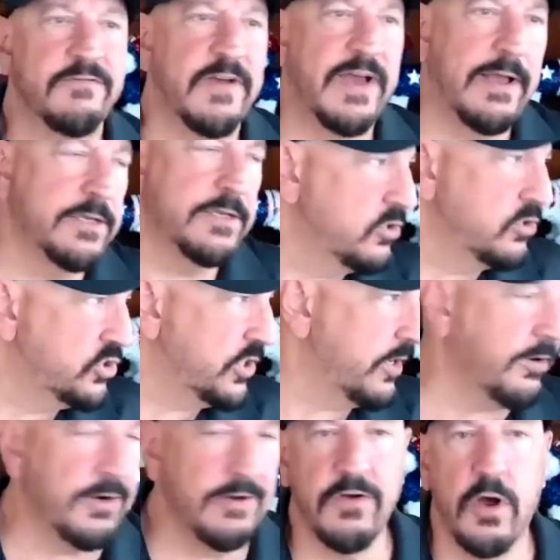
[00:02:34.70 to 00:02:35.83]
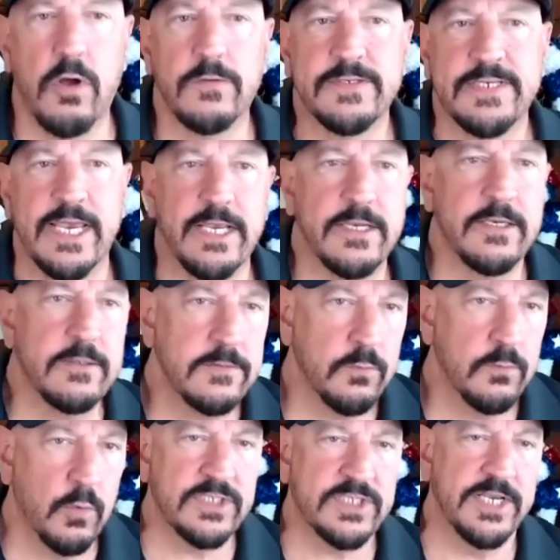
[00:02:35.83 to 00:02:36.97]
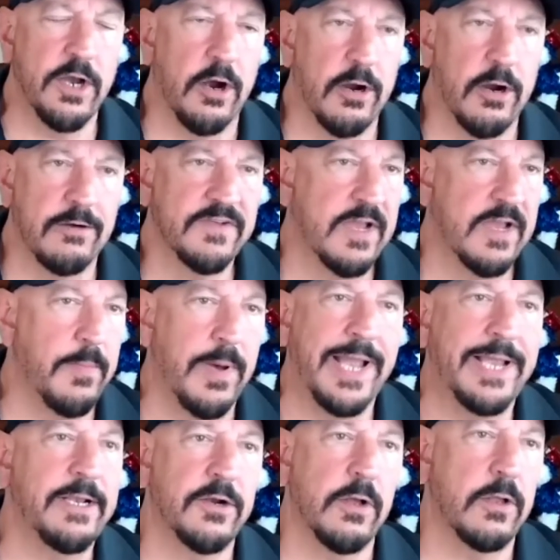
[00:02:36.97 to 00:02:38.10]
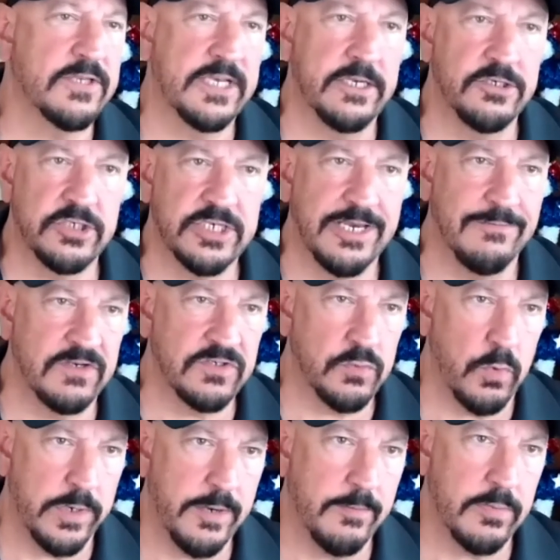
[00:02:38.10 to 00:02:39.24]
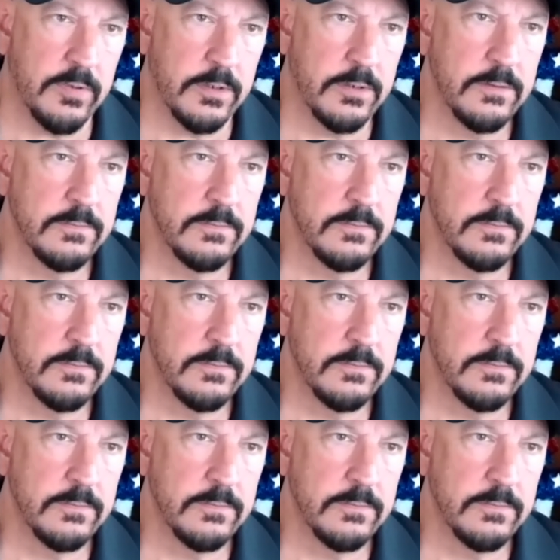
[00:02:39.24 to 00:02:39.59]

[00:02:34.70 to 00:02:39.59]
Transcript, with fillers: value, Jared, of all 10? What's the R of combine it all 10? Just give us one number.